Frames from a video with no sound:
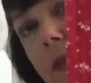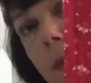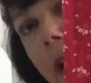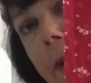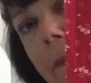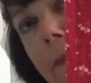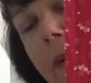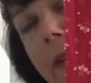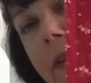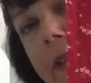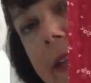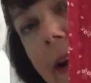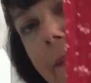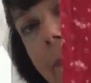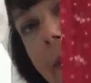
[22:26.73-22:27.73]
white and blue
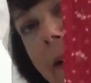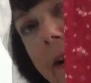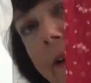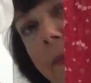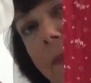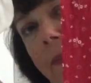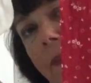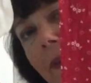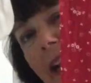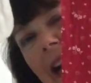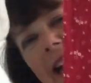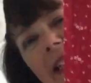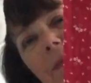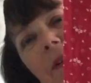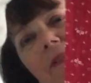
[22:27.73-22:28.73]
sampler, well, it
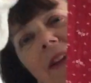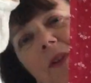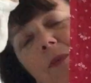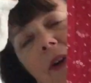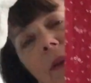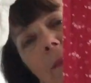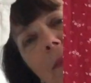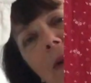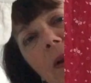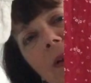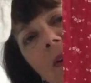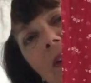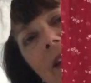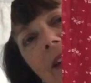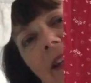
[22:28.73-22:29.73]
had to be red, white and
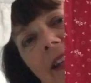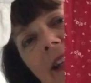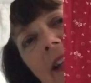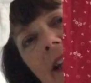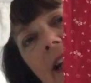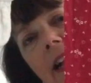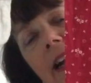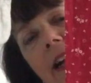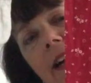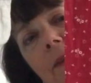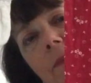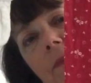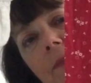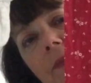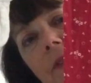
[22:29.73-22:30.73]
blue.
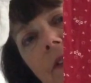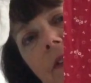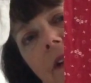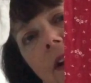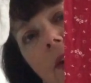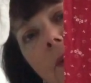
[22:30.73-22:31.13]
A